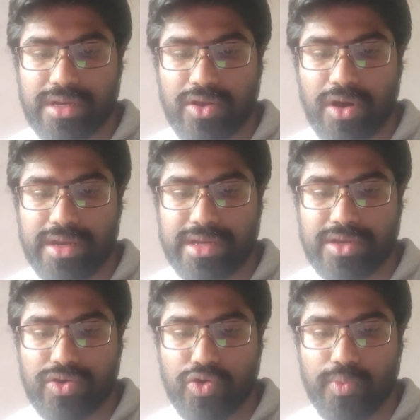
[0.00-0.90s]
called it
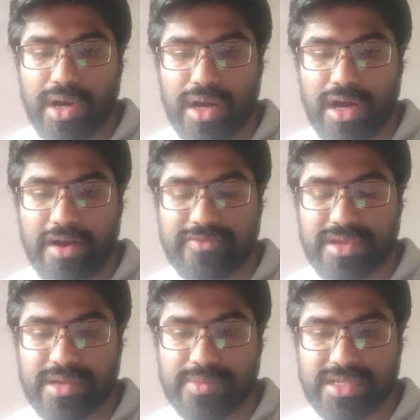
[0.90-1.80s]
Noba after
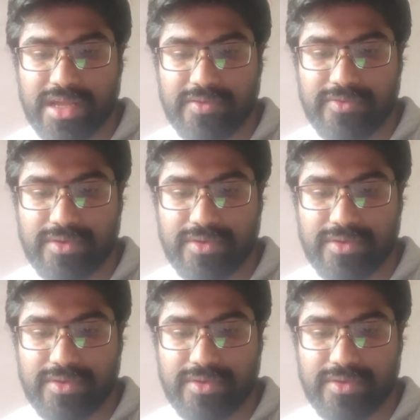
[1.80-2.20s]
himself.